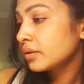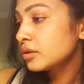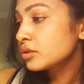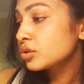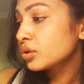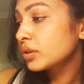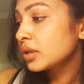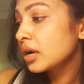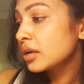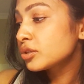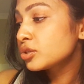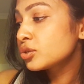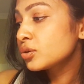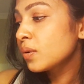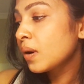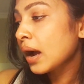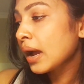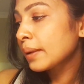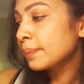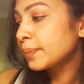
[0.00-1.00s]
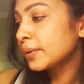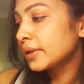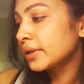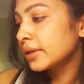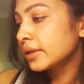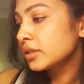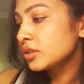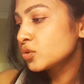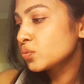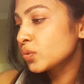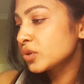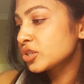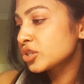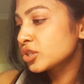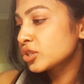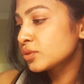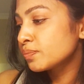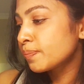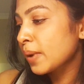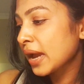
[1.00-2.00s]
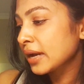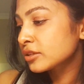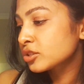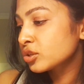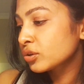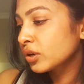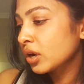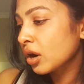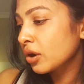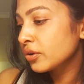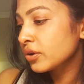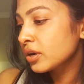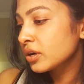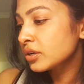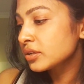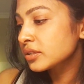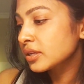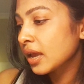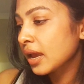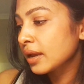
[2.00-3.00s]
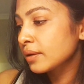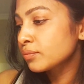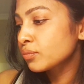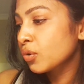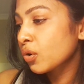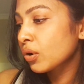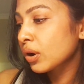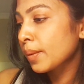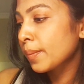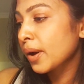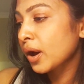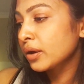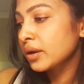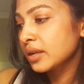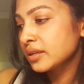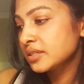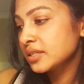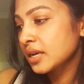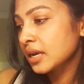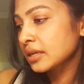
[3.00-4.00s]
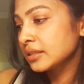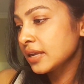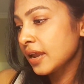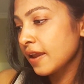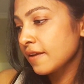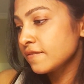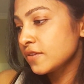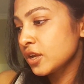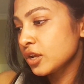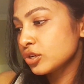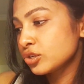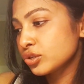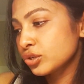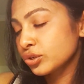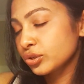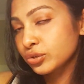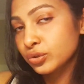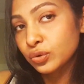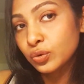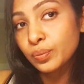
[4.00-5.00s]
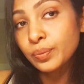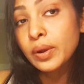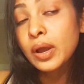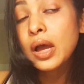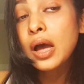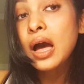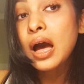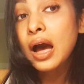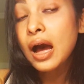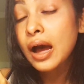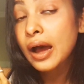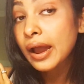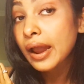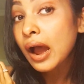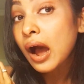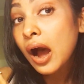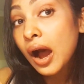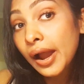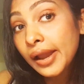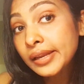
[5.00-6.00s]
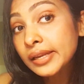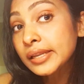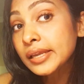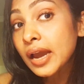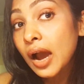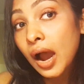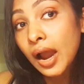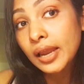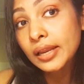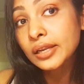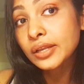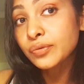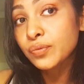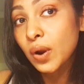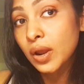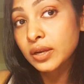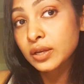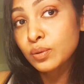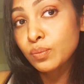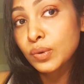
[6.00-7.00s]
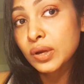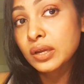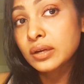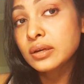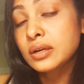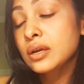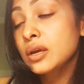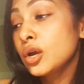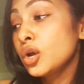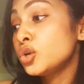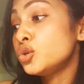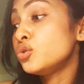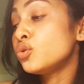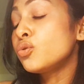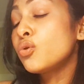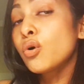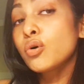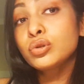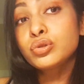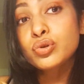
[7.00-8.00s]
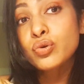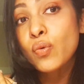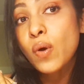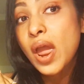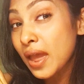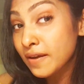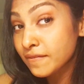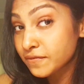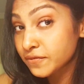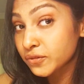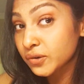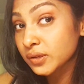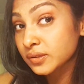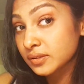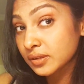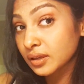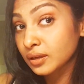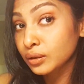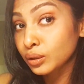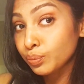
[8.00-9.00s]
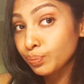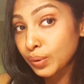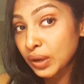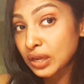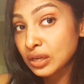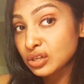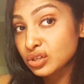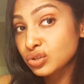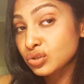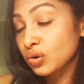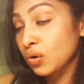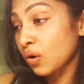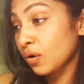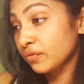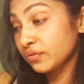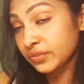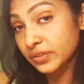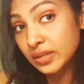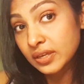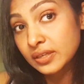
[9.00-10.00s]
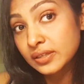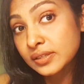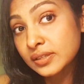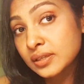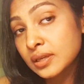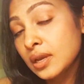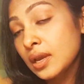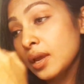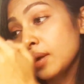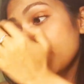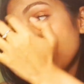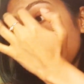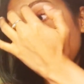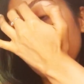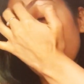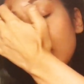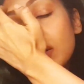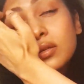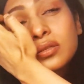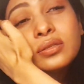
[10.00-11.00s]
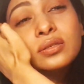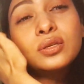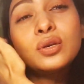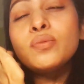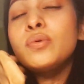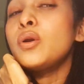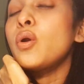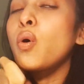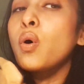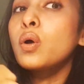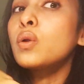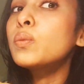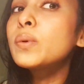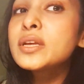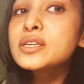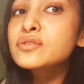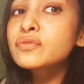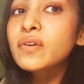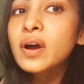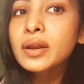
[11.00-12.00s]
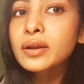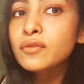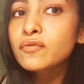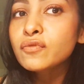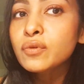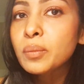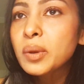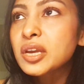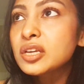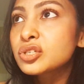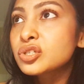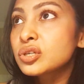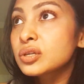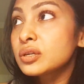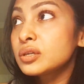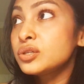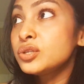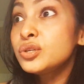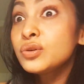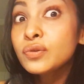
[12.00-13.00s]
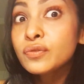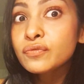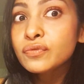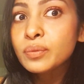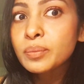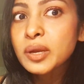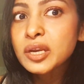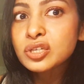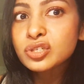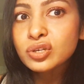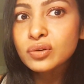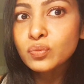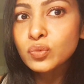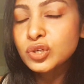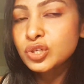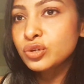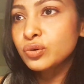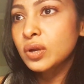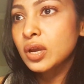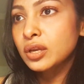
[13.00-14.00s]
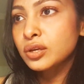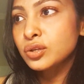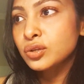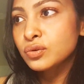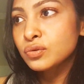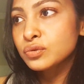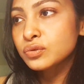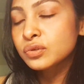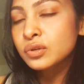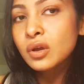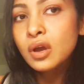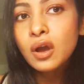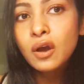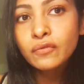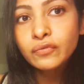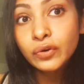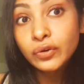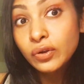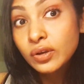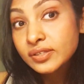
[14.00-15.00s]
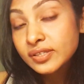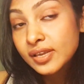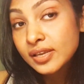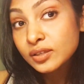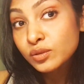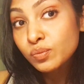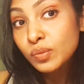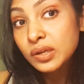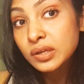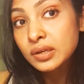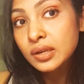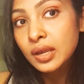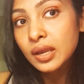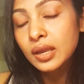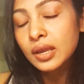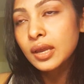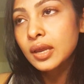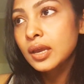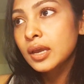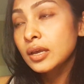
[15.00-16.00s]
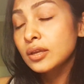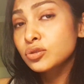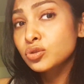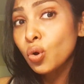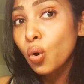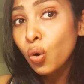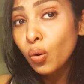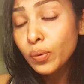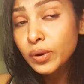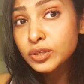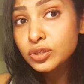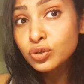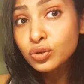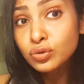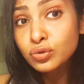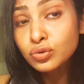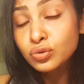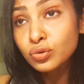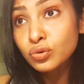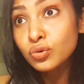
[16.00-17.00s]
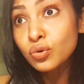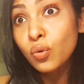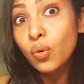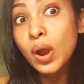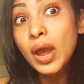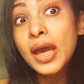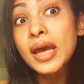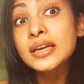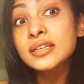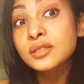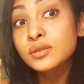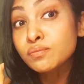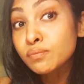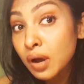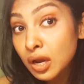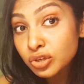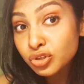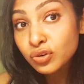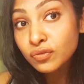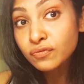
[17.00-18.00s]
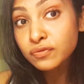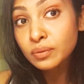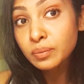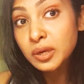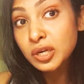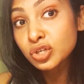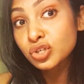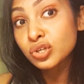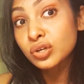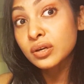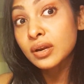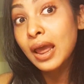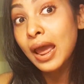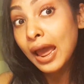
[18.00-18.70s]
So there are two hyperlinks, which is back to careers and more about Etihad Aviation Group. I highly recommend you go through every single page of this, because you will always find information, new information, which you can use for your assessment day. It's always good to know as much information